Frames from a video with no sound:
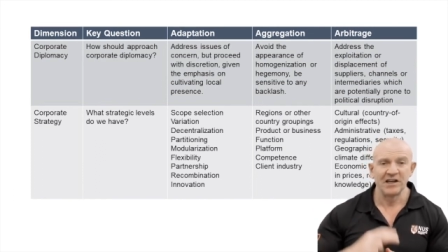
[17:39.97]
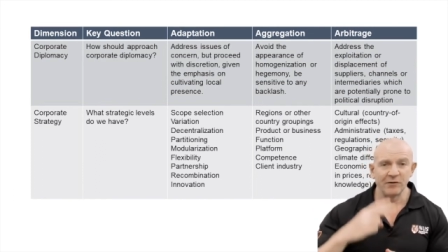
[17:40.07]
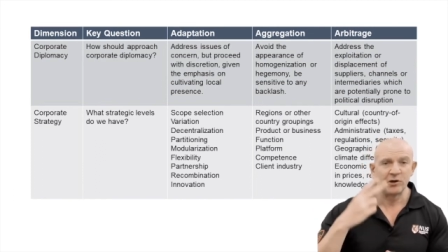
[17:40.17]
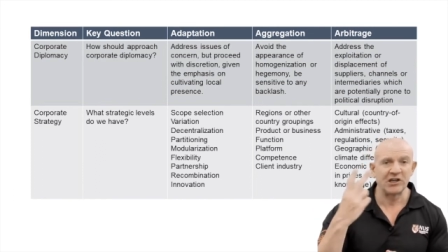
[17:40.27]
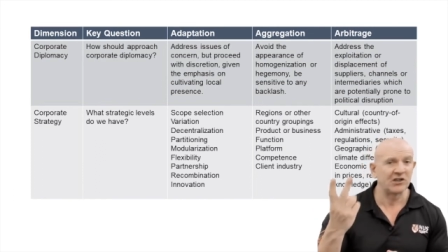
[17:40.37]

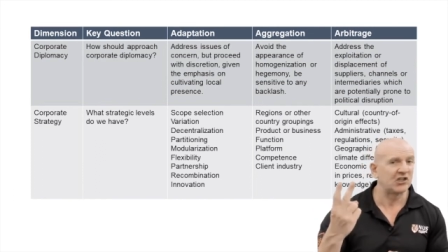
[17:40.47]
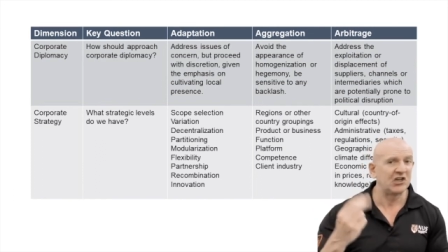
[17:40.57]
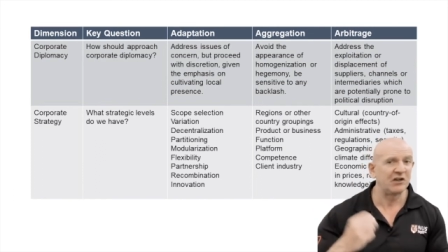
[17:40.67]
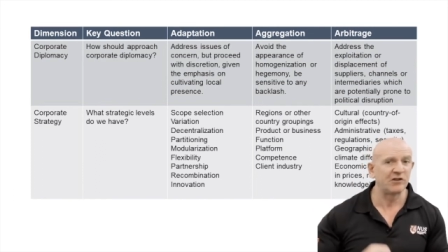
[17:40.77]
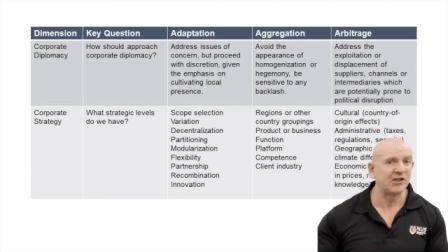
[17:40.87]
If we can
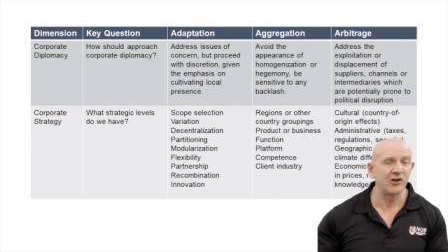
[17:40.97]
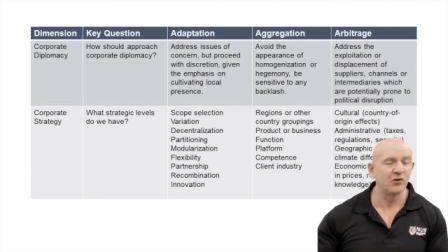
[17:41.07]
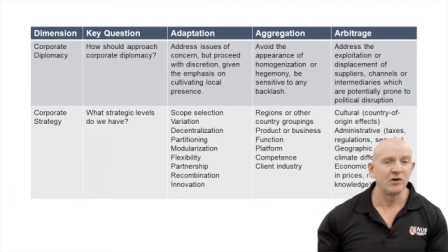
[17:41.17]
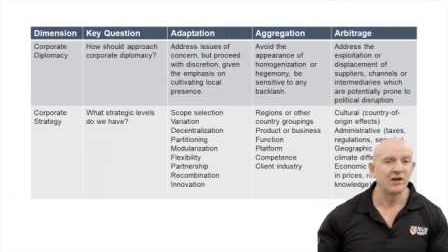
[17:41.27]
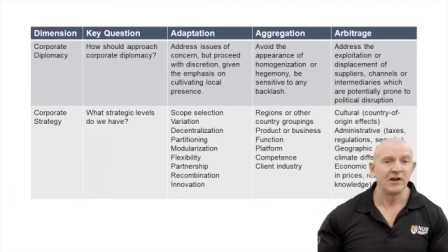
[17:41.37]
achieve
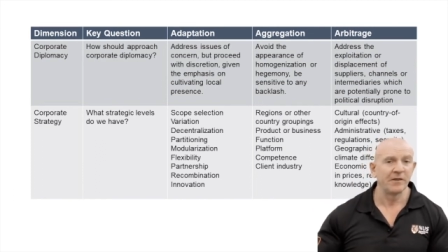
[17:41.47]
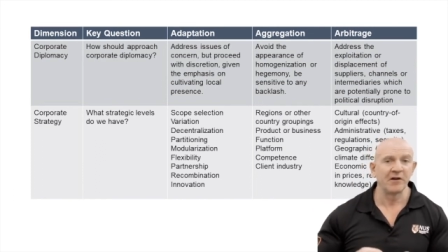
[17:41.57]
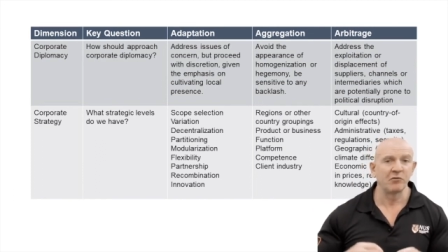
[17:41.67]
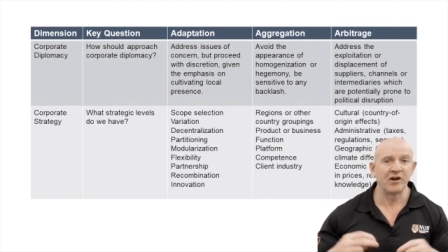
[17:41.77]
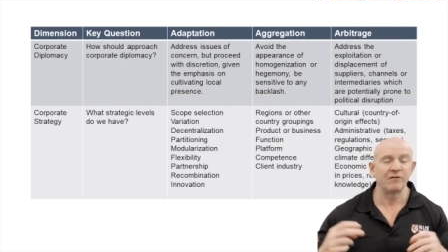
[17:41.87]
2,
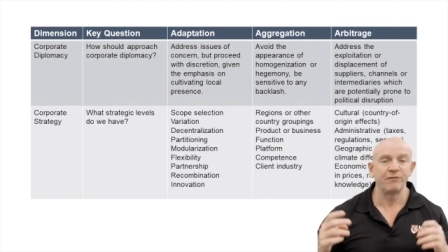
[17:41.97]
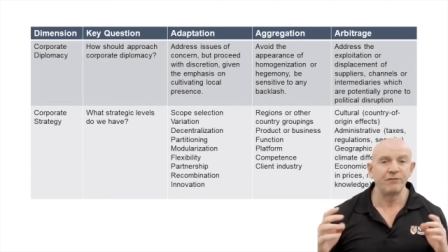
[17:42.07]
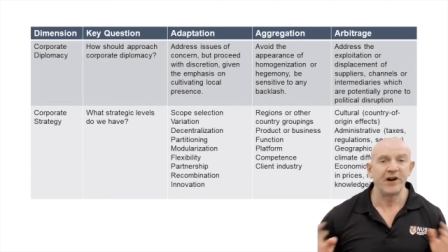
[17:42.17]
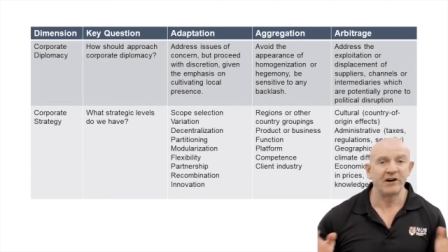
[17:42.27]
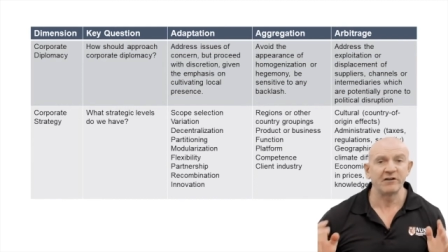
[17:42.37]
then we're in a
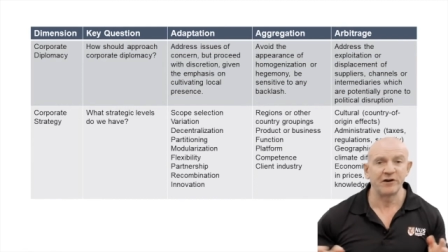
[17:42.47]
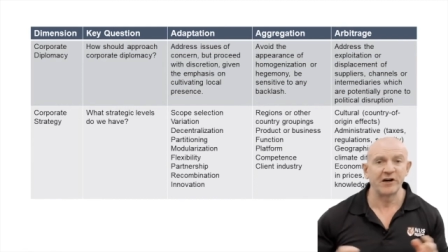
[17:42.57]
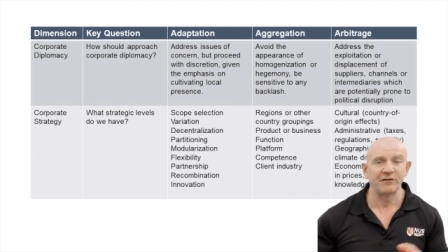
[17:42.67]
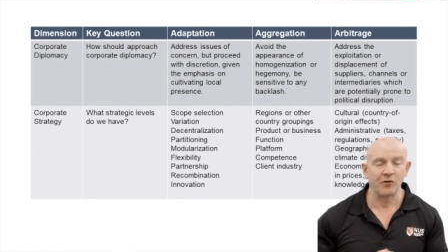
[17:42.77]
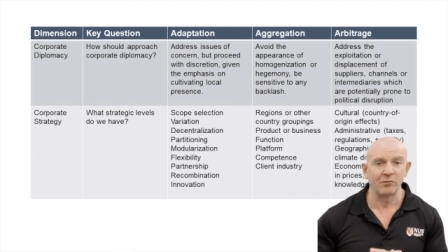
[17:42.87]
very, very
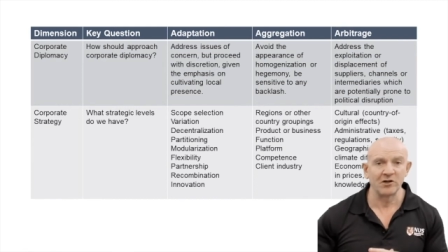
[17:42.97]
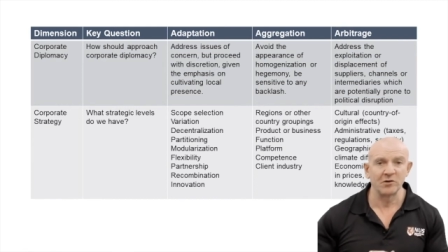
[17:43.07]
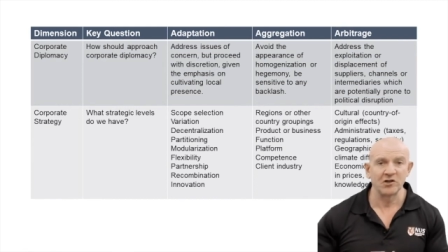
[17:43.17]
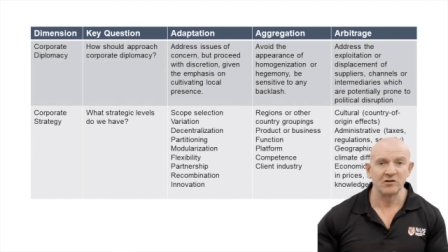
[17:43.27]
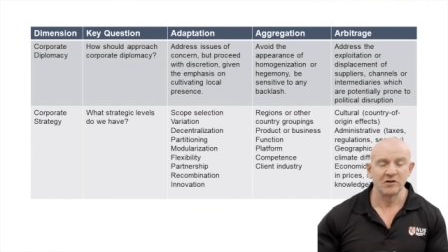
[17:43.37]

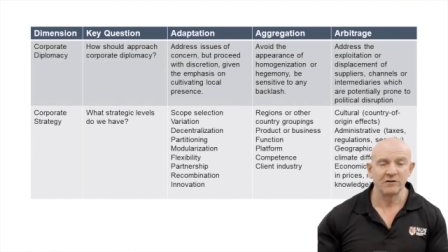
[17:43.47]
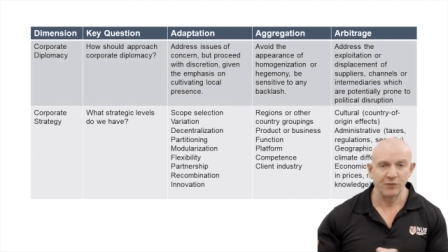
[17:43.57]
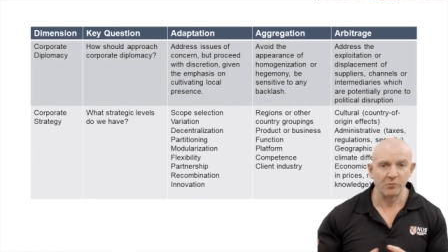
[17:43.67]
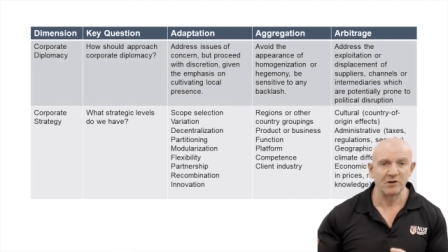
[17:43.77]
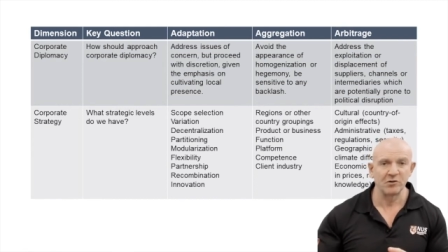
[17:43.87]

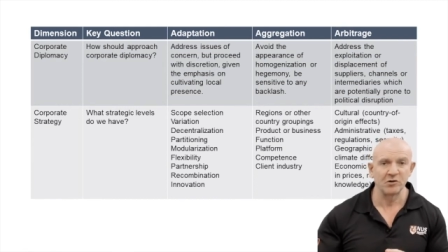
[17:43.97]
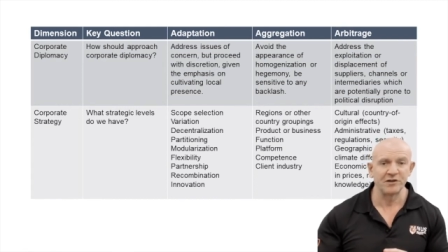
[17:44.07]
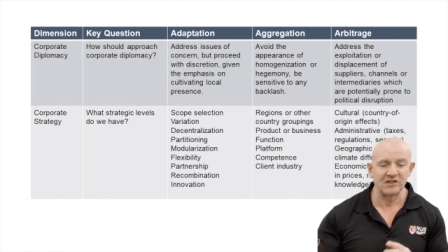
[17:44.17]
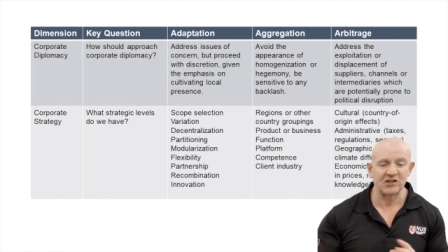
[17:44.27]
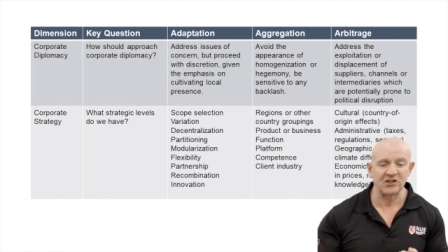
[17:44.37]
formidable
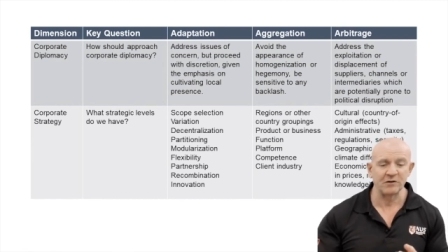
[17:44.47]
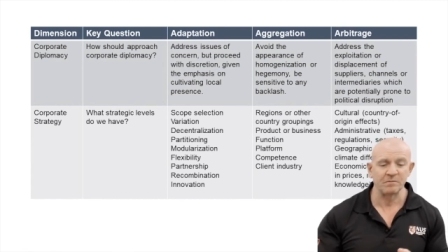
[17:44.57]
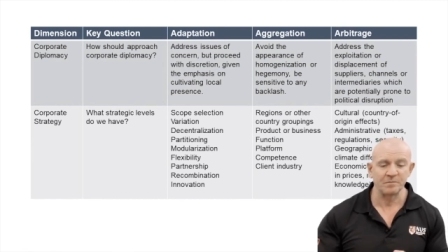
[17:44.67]
position.